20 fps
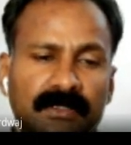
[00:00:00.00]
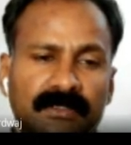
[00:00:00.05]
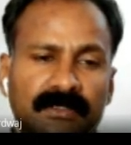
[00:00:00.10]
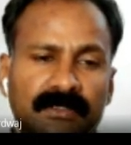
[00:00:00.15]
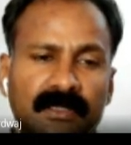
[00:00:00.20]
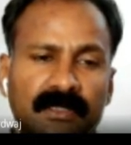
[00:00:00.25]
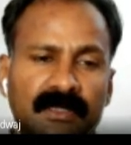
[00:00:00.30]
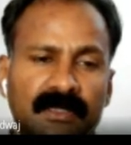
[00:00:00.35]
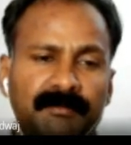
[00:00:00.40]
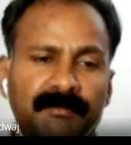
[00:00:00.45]

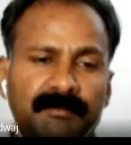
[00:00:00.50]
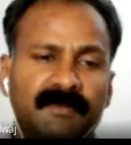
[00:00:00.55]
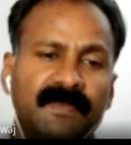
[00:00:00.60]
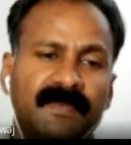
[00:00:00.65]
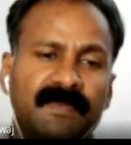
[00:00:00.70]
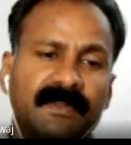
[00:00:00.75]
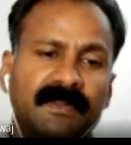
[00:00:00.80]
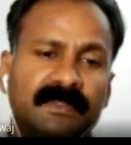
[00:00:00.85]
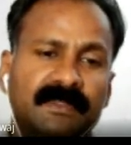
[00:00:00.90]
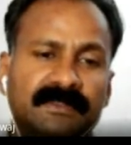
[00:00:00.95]
The ripple
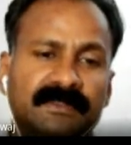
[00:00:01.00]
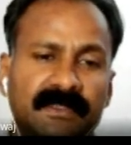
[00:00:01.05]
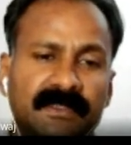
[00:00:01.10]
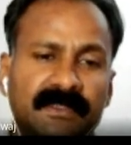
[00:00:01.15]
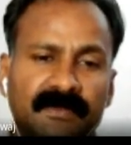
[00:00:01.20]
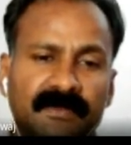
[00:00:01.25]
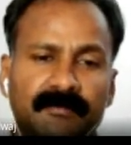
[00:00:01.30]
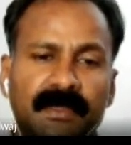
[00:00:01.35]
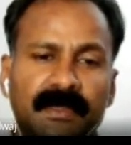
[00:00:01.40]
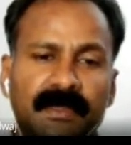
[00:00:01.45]
factor is
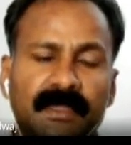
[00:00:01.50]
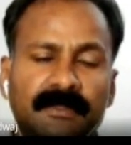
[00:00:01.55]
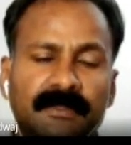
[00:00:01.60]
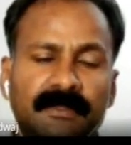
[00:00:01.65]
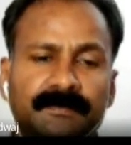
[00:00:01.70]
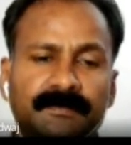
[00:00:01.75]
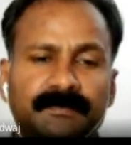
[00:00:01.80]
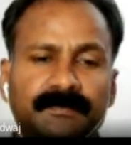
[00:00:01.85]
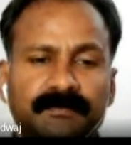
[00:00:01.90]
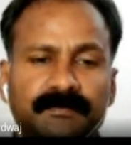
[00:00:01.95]
given
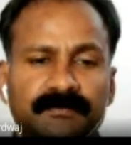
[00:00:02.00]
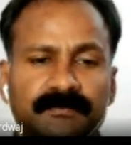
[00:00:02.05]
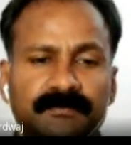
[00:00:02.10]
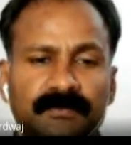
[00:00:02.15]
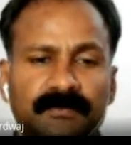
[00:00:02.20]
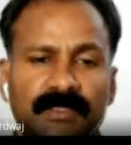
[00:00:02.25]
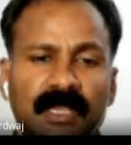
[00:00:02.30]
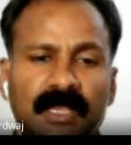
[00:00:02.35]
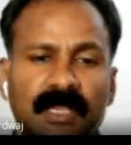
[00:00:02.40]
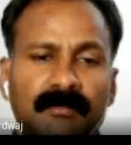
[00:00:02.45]
by
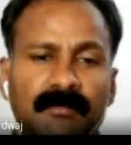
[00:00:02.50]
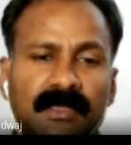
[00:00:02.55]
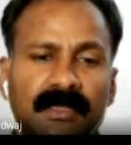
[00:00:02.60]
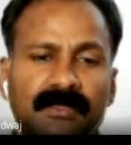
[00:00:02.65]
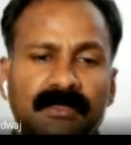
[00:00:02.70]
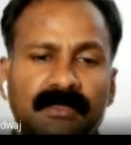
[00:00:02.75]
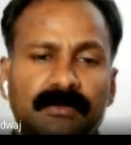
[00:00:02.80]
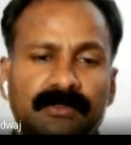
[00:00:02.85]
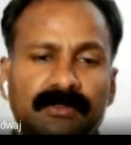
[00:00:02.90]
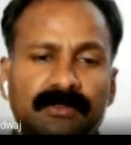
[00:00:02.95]
gamma
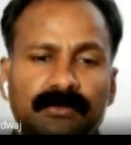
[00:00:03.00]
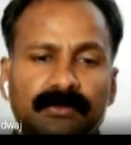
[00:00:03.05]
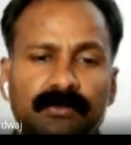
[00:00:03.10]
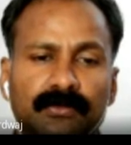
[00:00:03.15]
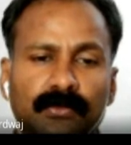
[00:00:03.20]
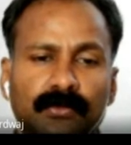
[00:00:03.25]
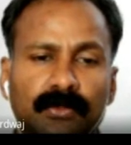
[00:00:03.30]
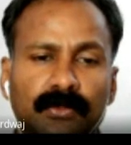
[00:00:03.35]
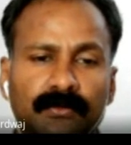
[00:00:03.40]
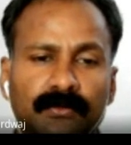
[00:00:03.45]
equals to
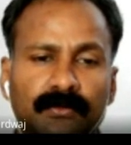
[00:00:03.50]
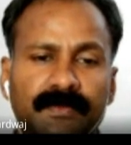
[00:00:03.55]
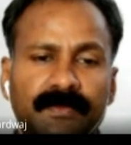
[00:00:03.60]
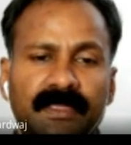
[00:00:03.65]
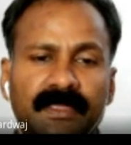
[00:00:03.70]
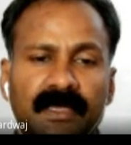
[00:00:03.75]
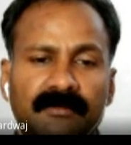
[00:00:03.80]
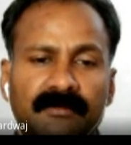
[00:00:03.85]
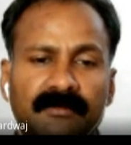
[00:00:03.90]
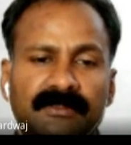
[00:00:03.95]
root
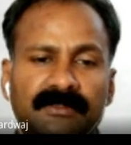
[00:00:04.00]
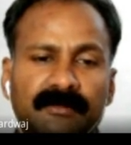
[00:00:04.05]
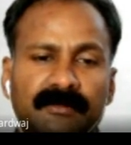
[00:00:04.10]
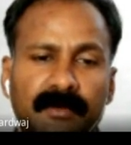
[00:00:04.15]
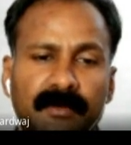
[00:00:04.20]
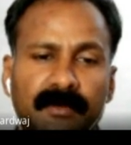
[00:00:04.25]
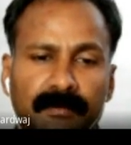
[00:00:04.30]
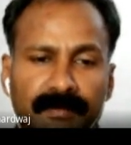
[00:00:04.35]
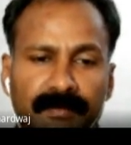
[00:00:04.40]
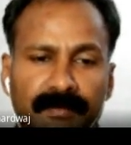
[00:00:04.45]
Vrms
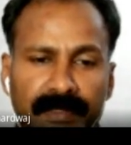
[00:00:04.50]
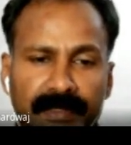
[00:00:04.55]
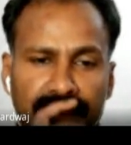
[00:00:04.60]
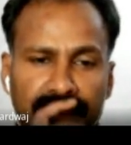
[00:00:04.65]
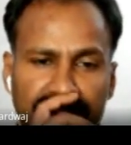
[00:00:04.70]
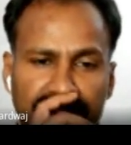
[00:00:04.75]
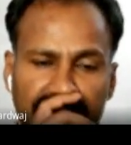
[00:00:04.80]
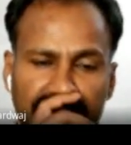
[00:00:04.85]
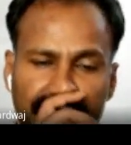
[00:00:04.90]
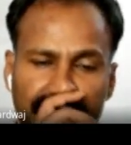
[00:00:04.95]
upon
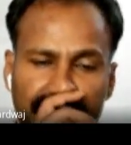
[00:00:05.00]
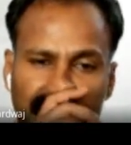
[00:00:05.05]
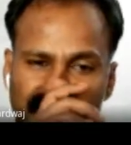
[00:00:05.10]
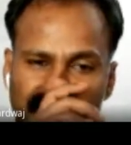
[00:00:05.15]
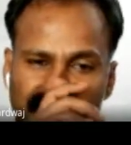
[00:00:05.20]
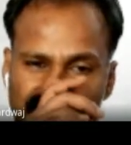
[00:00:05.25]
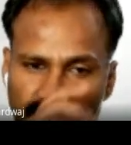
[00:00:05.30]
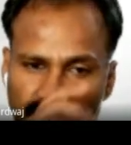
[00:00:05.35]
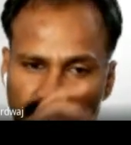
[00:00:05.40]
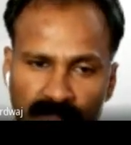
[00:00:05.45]
Vdc upon
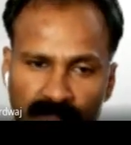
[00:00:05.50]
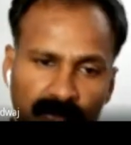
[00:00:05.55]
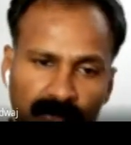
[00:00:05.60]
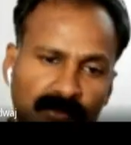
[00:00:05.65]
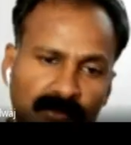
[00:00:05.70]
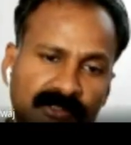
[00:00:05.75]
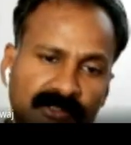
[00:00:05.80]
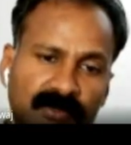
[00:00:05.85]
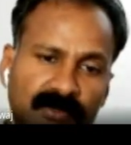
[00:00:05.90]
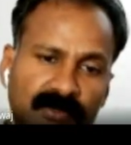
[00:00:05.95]

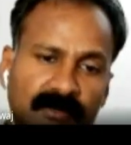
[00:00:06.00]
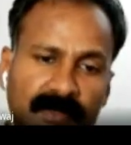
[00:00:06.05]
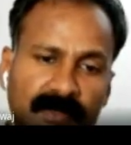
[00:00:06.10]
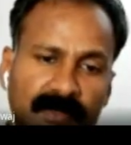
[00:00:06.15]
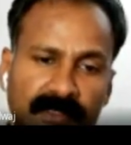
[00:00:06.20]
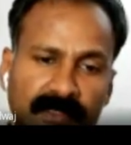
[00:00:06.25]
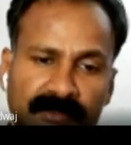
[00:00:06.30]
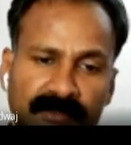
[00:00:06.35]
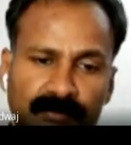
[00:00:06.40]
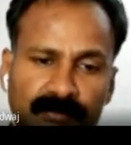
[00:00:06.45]
whole square
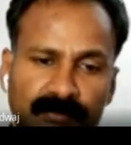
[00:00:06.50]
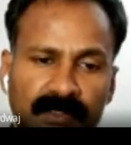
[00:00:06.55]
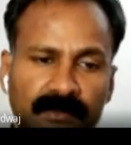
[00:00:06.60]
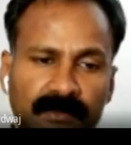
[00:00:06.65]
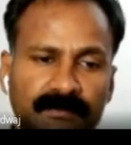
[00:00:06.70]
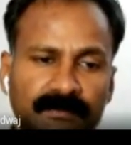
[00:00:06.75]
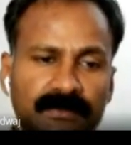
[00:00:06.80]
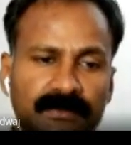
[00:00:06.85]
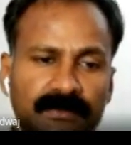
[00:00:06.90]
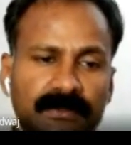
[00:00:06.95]
minus
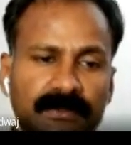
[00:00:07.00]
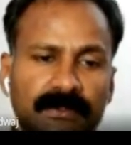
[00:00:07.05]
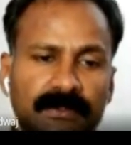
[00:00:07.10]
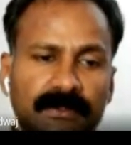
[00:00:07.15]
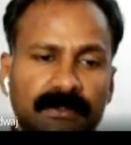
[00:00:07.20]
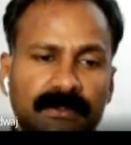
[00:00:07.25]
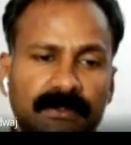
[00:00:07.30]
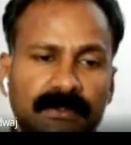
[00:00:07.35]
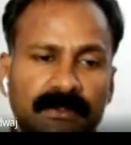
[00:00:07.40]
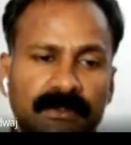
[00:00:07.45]
1.
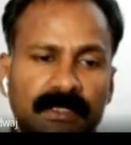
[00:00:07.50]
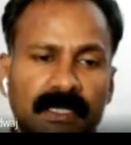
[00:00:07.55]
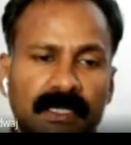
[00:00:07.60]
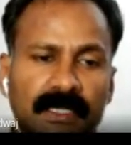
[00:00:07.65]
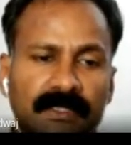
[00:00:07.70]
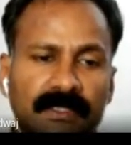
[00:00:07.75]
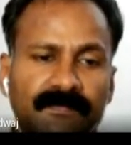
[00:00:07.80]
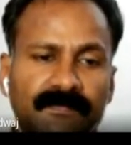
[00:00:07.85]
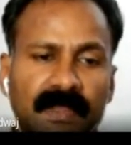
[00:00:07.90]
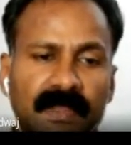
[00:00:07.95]

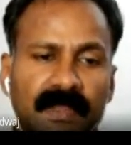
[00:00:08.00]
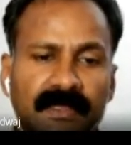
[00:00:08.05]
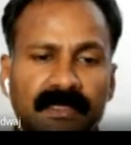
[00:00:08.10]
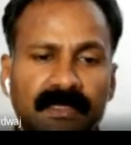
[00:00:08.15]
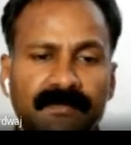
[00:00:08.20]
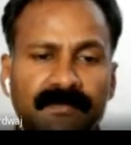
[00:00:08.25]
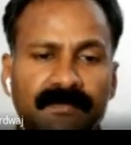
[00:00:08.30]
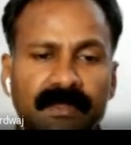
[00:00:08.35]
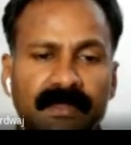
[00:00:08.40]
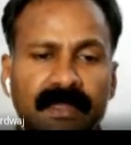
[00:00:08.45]
And
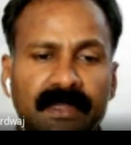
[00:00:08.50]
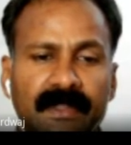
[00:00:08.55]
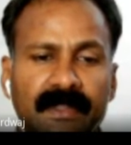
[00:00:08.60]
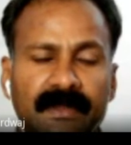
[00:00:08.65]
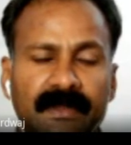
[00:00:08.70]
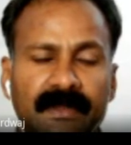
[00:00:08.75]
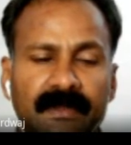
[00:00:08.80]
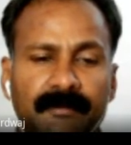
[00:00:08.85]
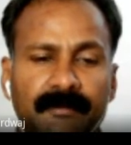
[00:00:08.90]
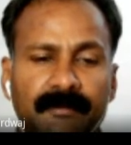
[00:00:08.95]
finally, we
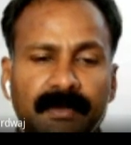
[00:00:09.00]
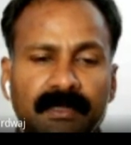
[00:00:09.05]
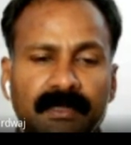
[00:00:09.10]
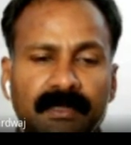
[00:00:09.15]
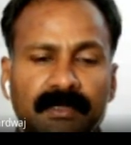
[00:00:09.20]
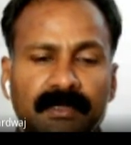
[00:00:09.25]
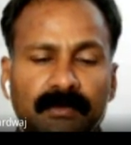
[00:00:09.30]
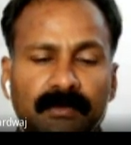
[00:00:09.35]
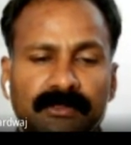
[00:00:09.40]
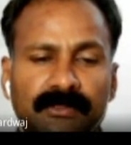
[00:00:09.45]
get ripple
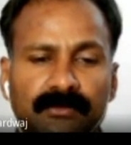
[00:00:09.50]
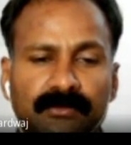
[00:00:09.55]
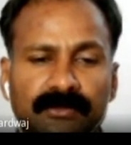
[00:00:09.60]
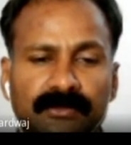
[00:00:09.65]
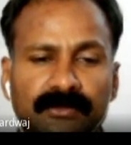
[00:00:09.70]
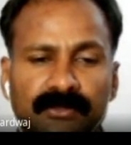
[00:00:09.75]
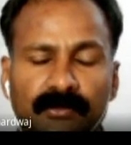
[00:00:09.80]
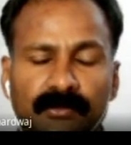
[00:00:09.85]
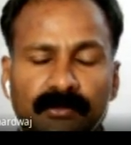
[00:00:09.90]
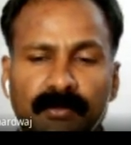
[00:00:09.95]
equals to
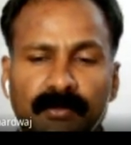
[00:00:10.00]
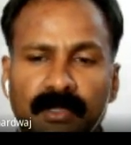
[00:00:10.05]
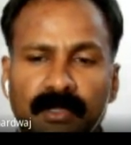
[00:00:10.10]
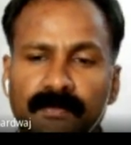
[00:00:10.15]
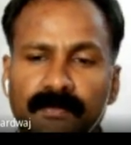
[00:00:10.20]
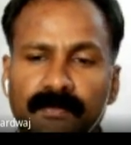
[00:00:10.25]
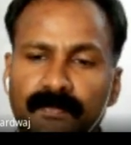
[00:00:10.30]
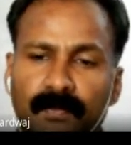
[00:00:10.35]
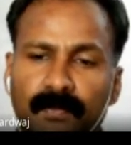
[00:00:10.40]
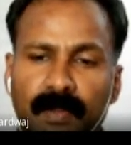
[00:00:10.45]

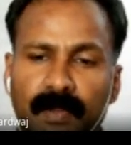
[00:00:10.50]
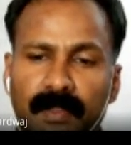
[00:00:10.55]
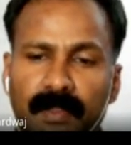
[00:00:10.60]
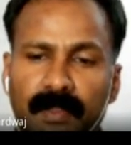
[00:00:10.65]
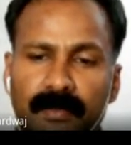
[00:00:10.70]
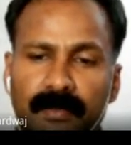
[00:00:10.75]
0.48.